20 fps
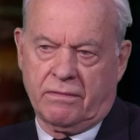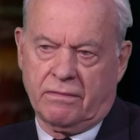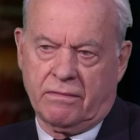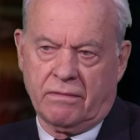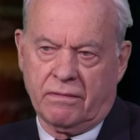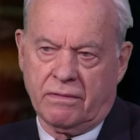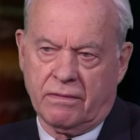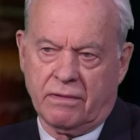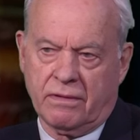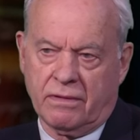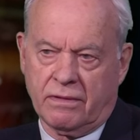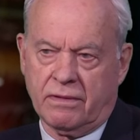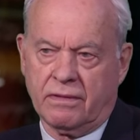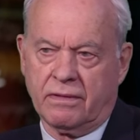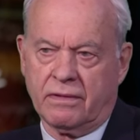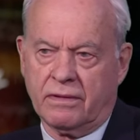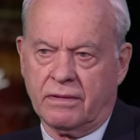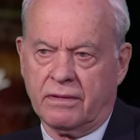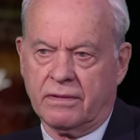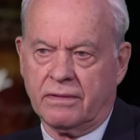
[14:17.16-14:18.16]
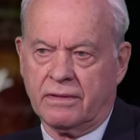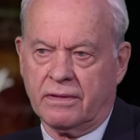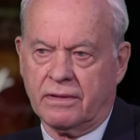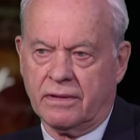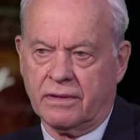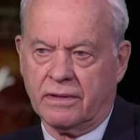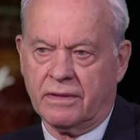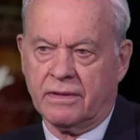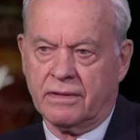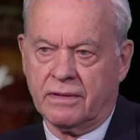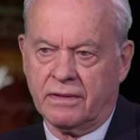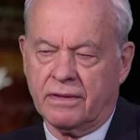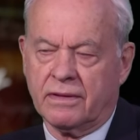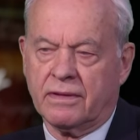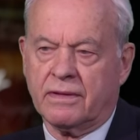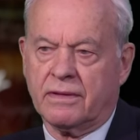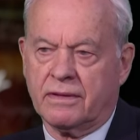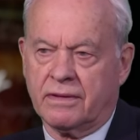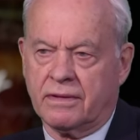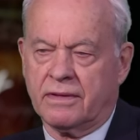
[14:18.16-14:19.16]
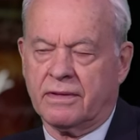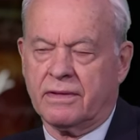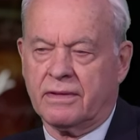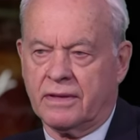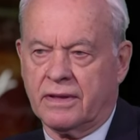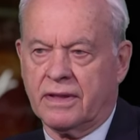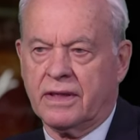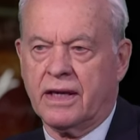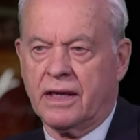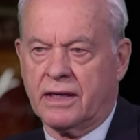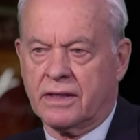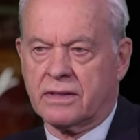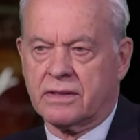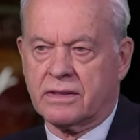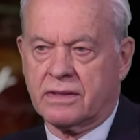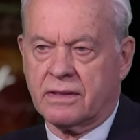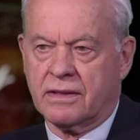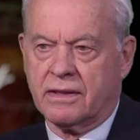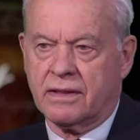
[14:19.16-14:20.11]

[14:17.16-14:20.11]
gravity and depth and wonder of the gospel. Yes.